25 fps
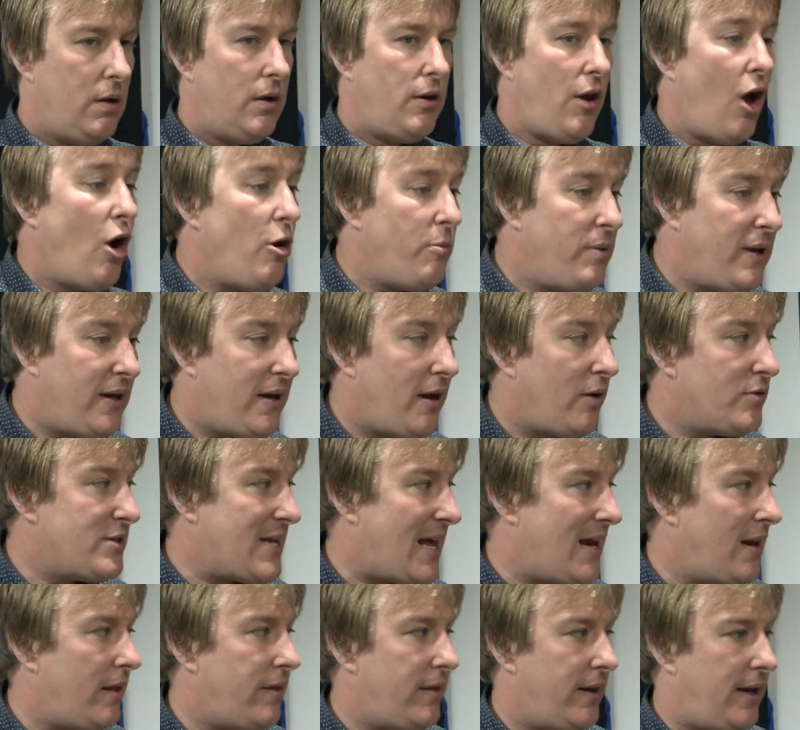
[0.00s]
Nobody knows
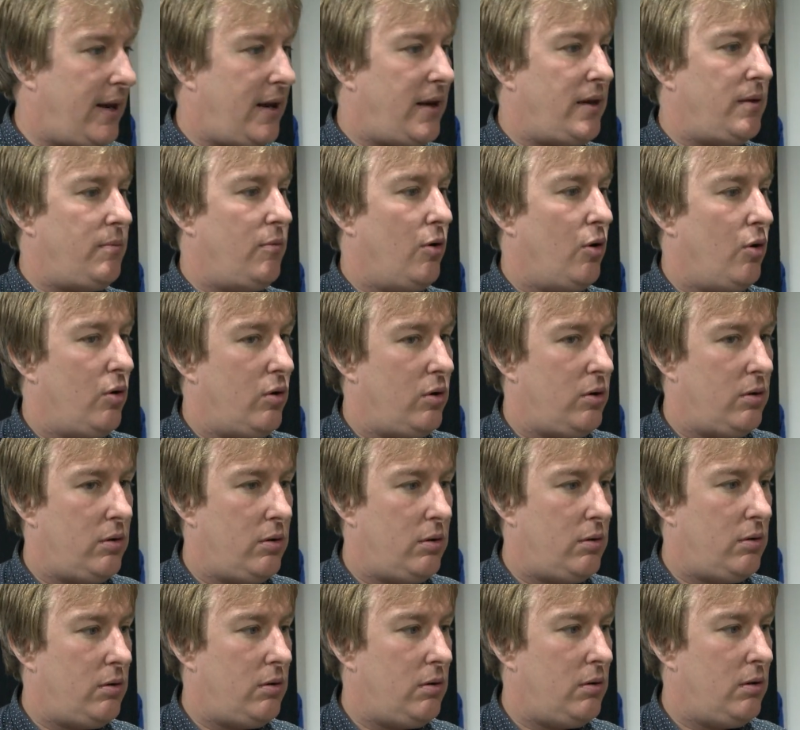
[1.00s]
anything anymore.
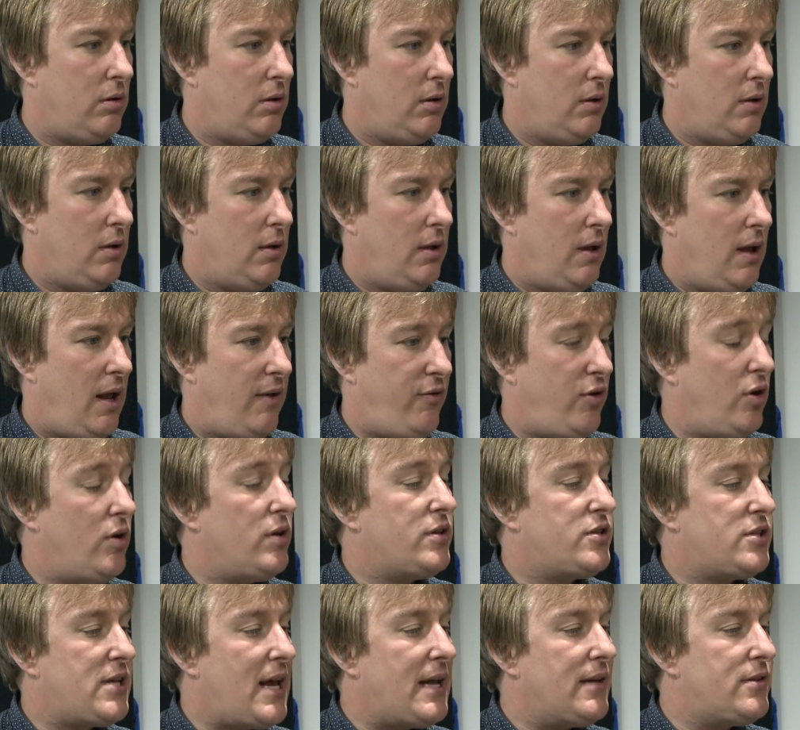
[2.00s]
If you'd
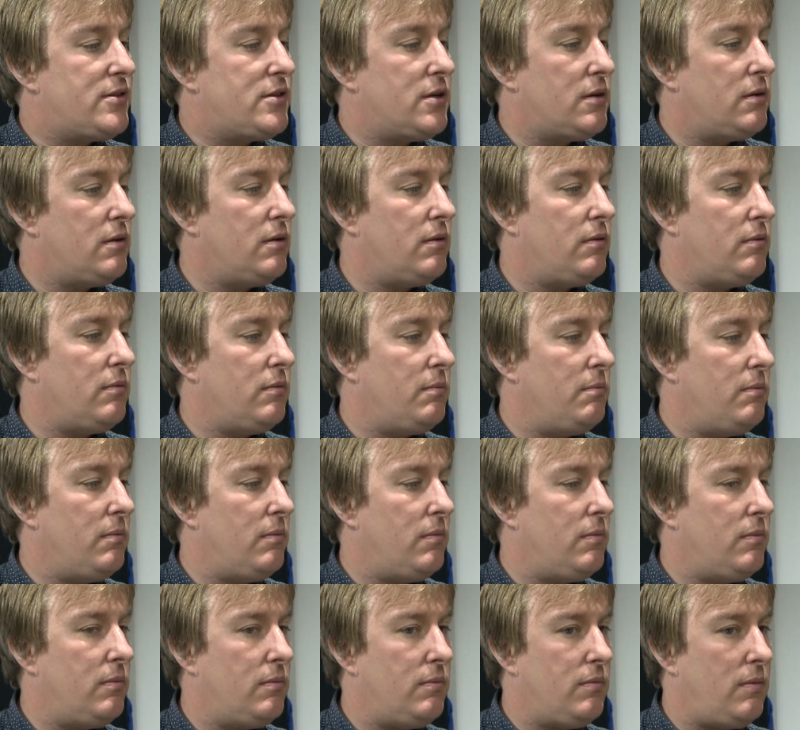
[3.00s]
have said to
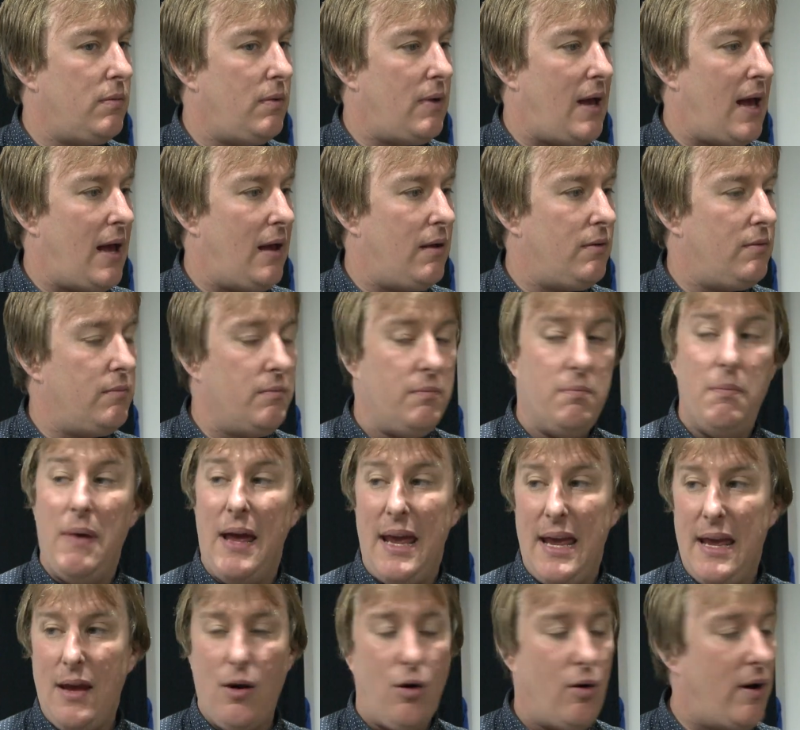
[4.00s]

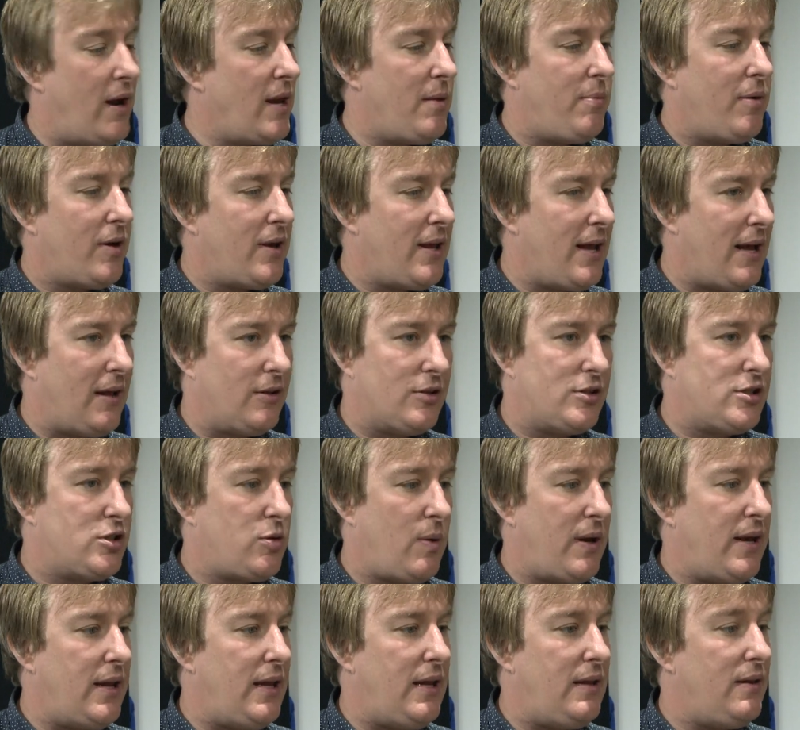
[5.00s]
me or anybody else
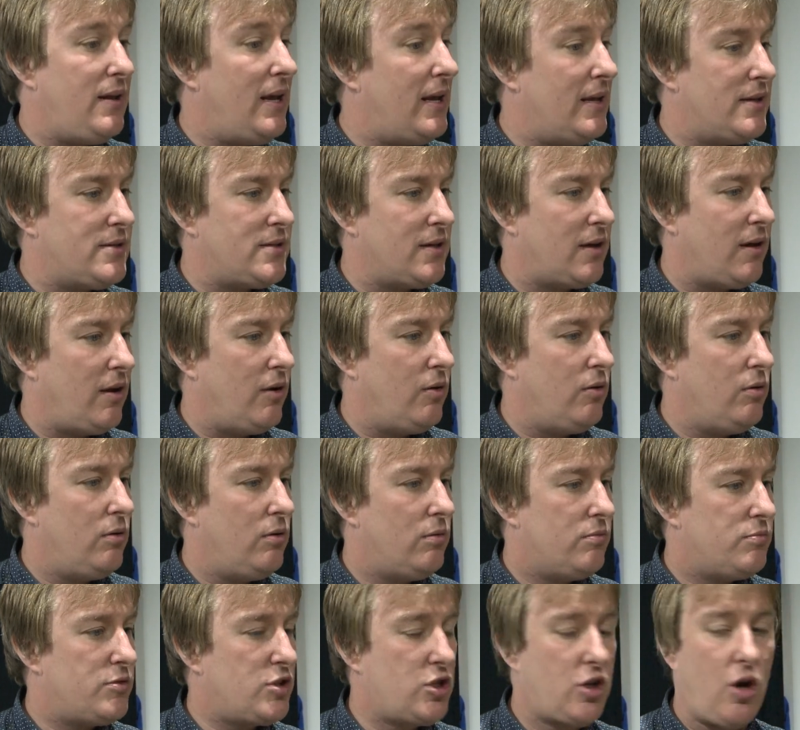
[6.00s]
20 years ago,
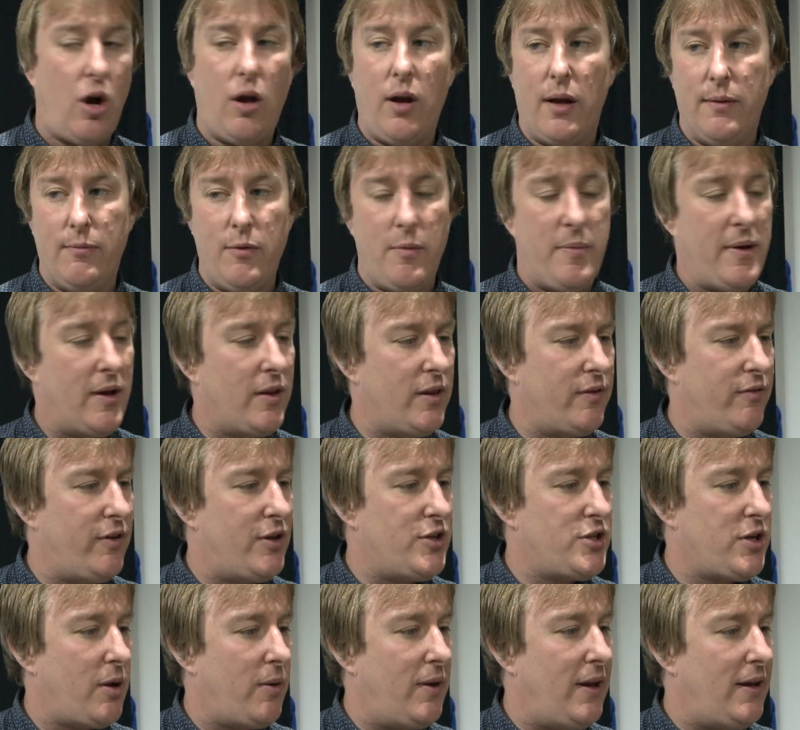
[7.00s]
Scotland would be on the
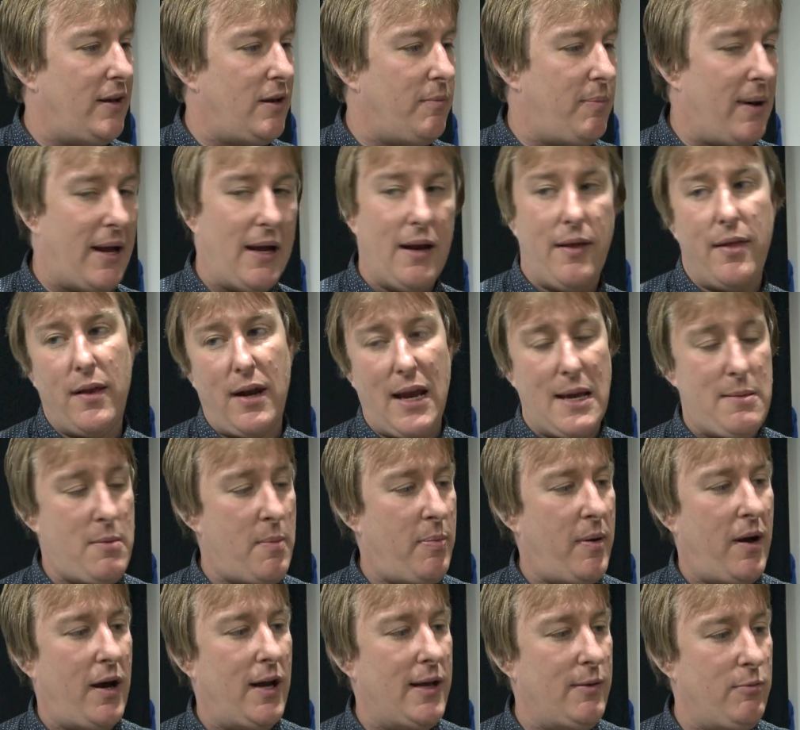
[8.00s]
verge of going independent, the Labour
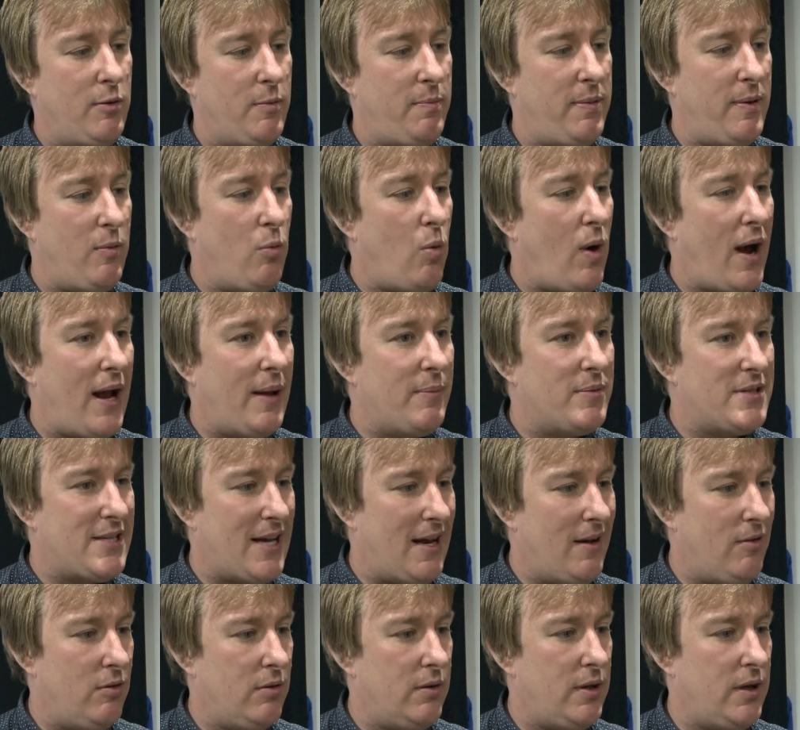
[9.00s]
Party would be wiped
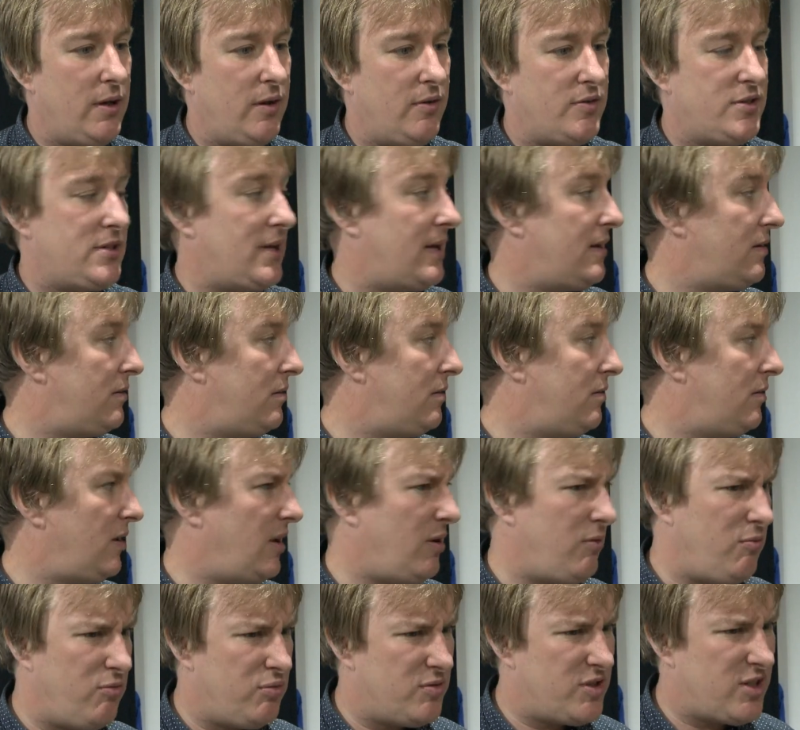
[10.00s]
out, you'd have said, are
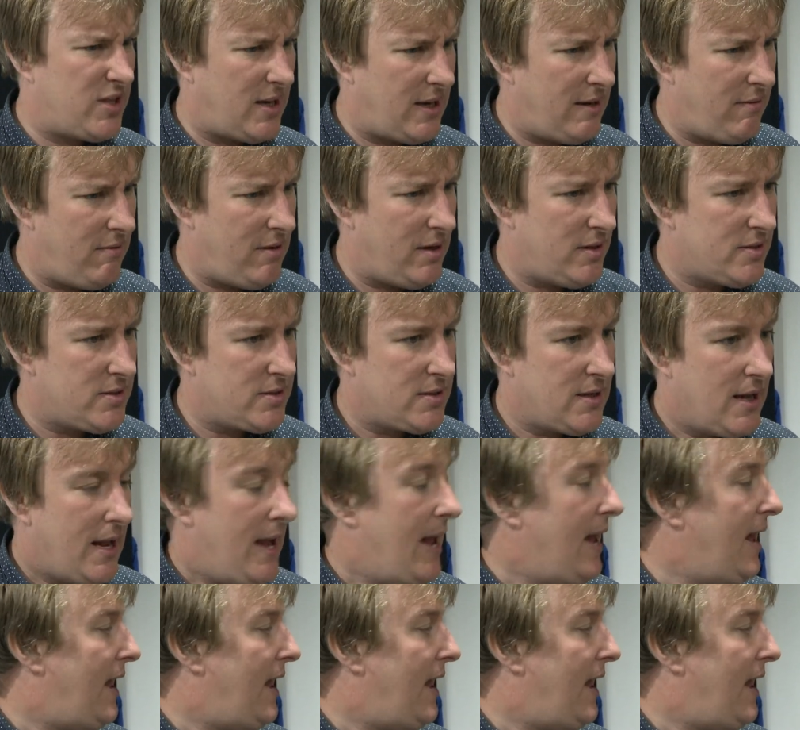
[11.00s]
you serious?